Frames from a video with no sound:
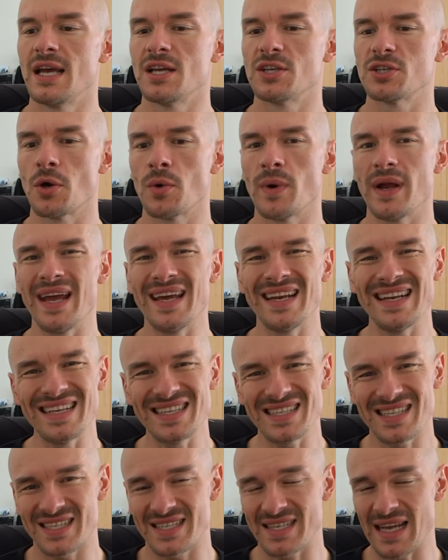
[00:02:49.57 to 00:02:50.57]
So in
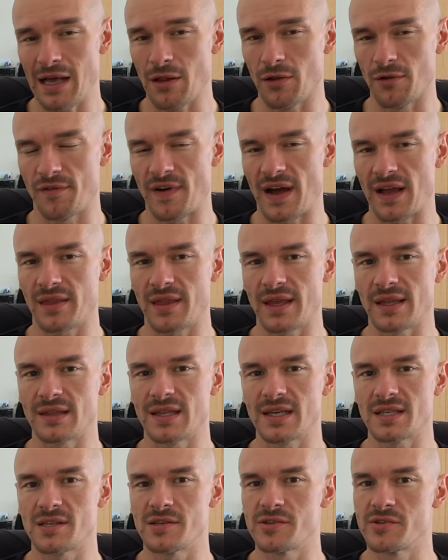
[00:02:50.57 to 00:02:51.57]
itself, I think
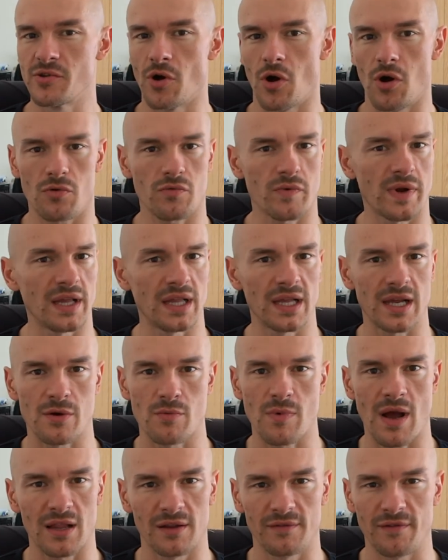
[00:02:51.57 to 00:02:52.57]
this is not really
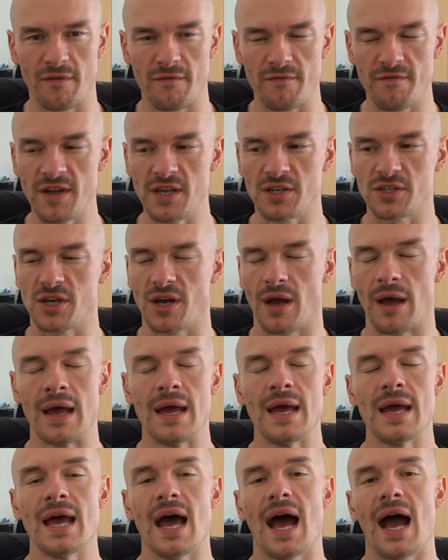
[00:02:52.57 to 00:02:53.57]
a relevant feature.
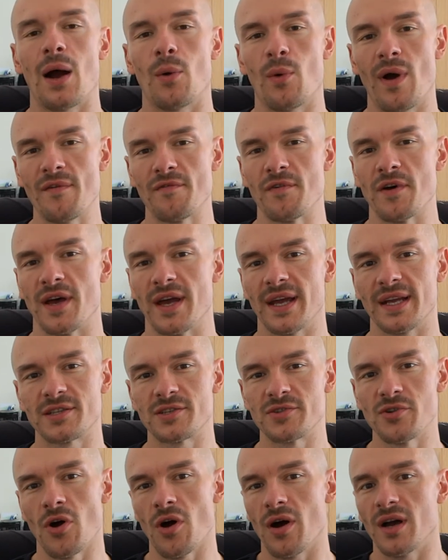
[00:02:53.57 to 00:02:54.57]
However,
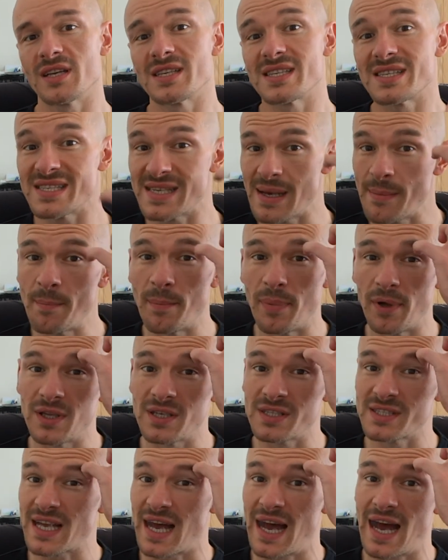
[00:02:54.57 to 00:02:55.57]
it's not as simple
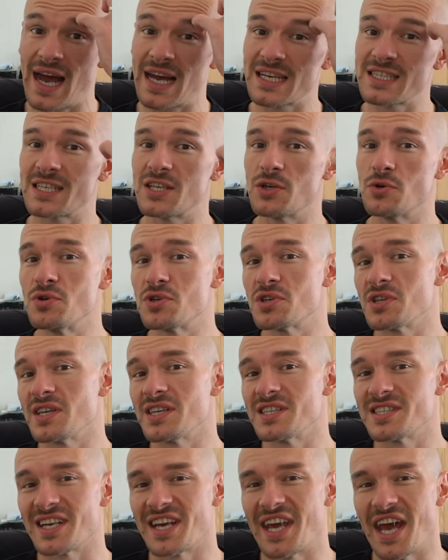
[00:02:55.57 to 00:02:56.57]
as that, as it
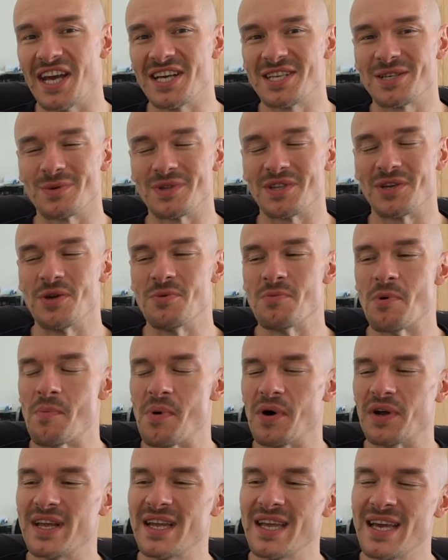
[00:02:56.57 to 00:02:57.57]
usually is the case with the human
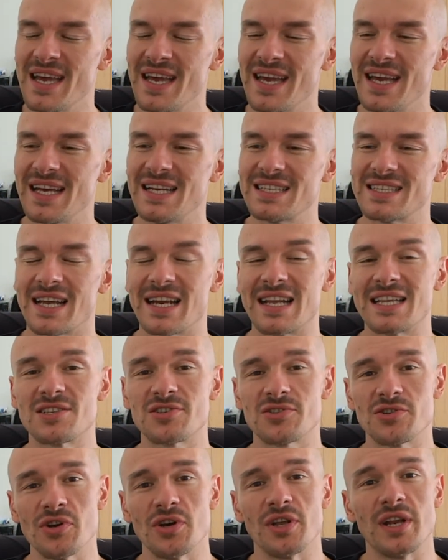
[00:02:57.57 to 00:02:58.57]
body, is that in
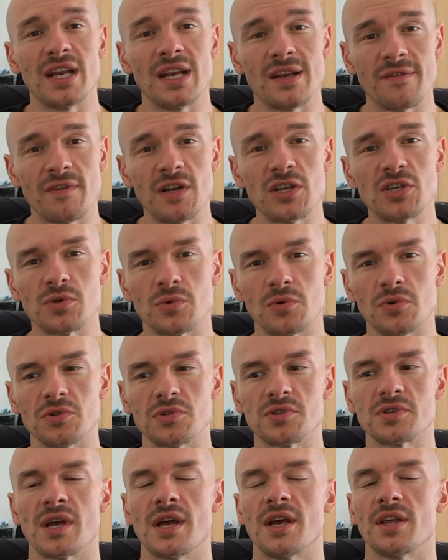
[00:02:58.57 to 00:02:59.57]
certain
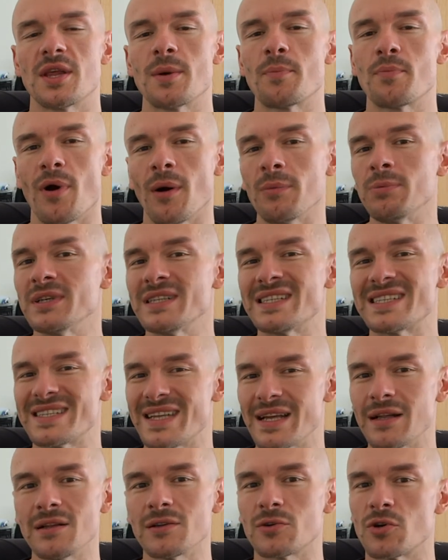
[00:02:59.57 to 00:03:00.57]
individuals, there probably
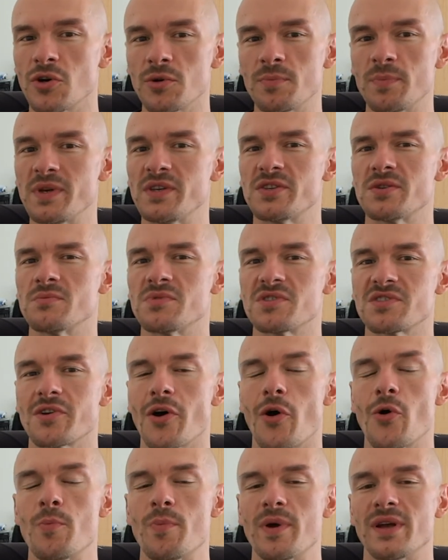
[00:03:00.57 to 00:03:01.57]
still could be some
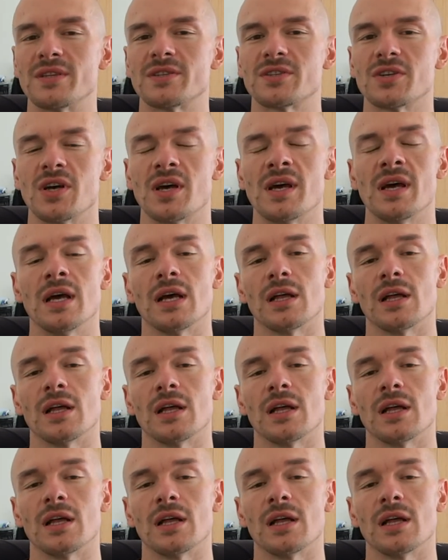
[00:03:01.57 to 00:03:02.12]
scope into